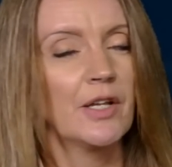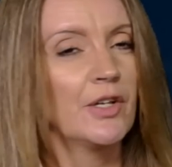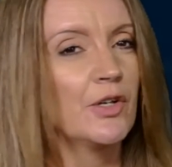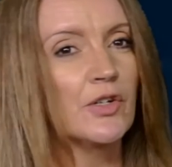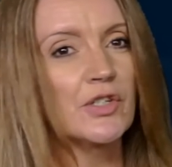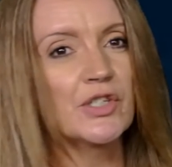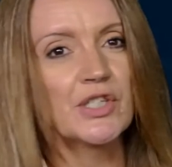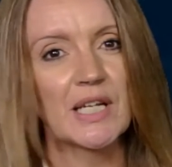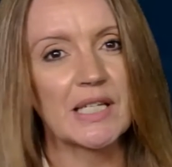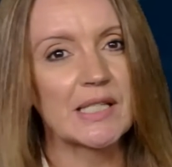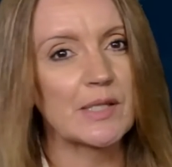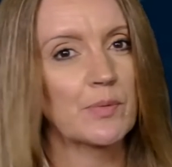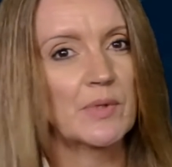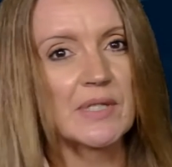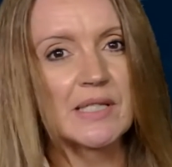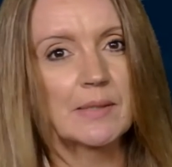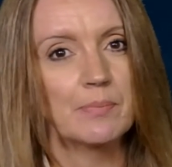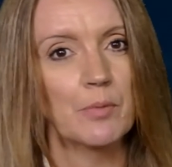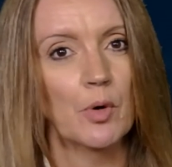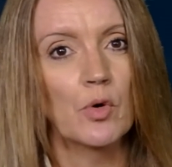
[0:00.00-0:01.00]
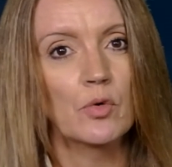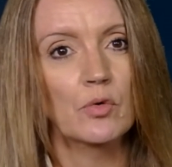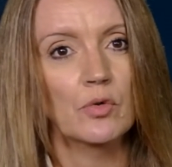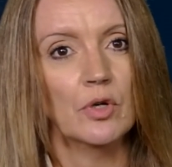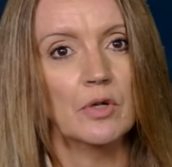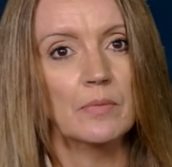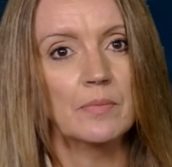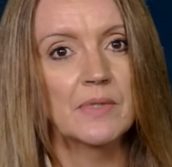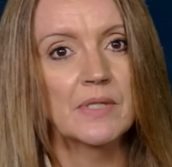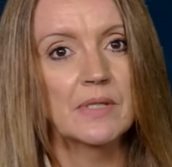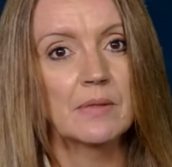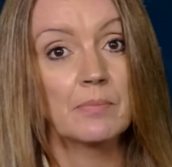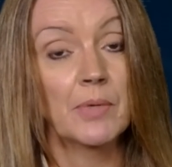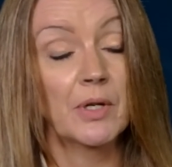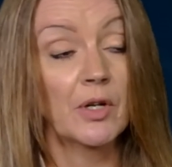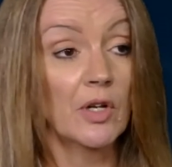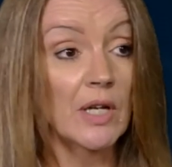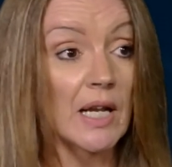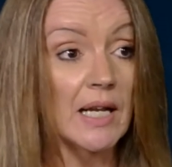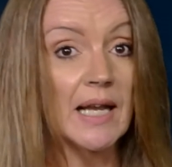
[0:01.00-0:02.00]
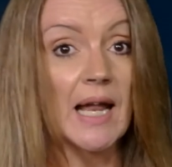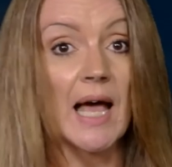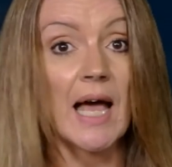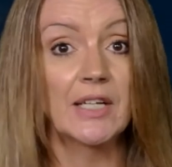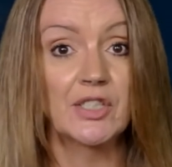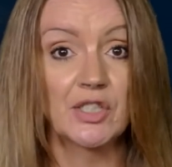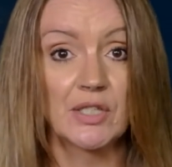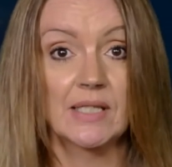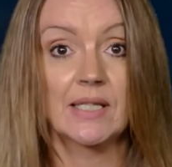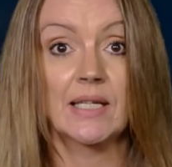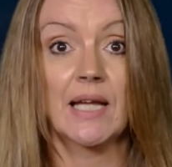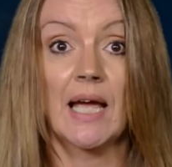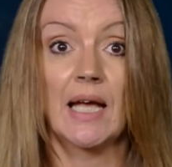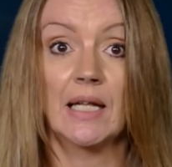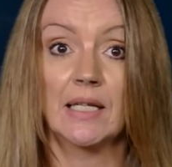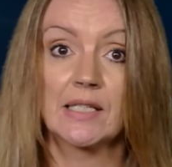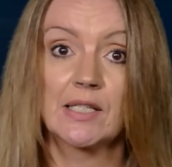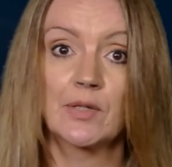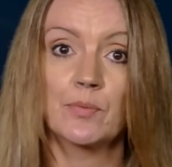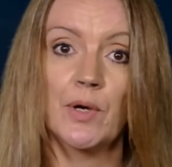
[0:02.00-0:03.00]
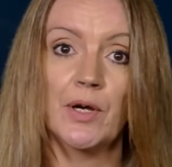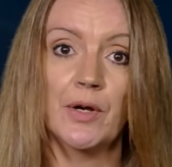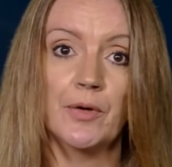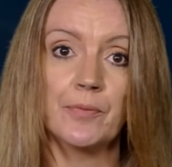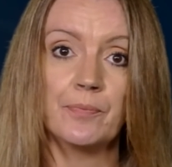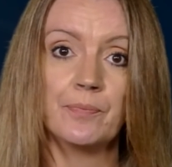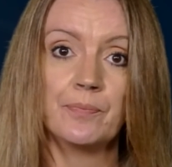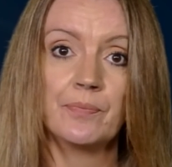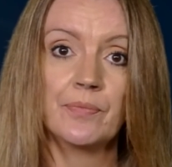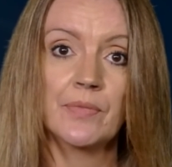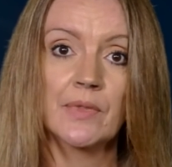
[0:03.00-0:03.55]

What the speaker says: not just with small groups, but on a larger scale as well.